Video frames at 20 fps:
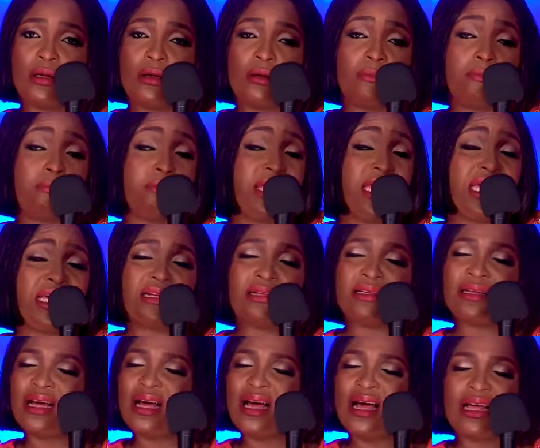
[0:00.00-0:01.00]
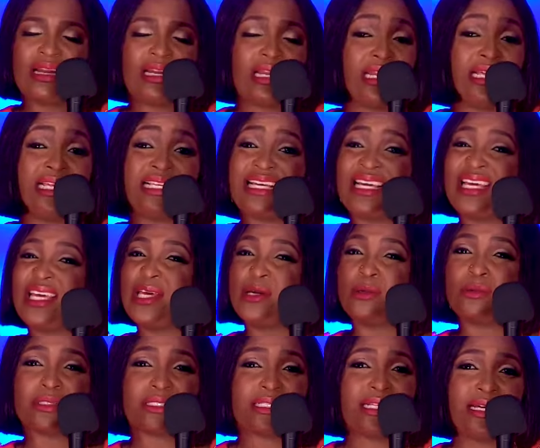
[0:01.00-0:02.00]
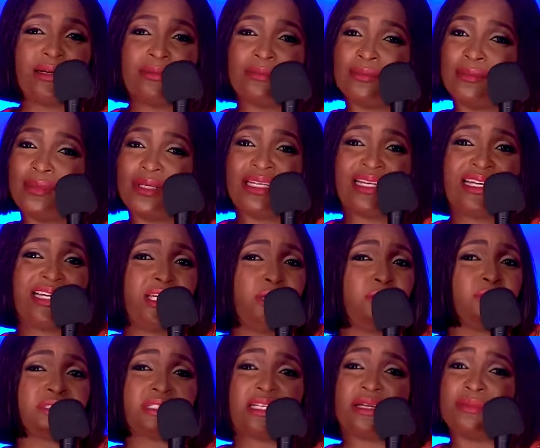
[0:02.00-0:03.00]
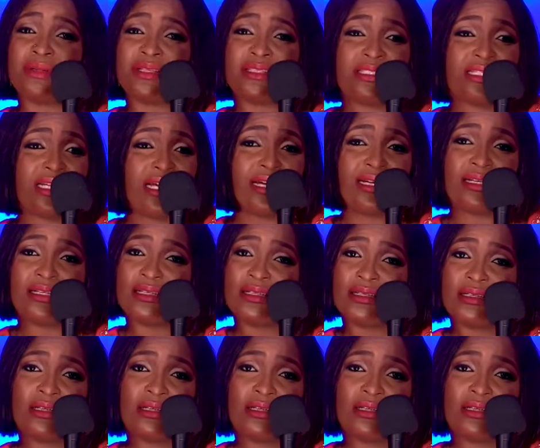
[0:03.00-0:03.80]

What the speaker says: Men, it kills them. It kills them inside.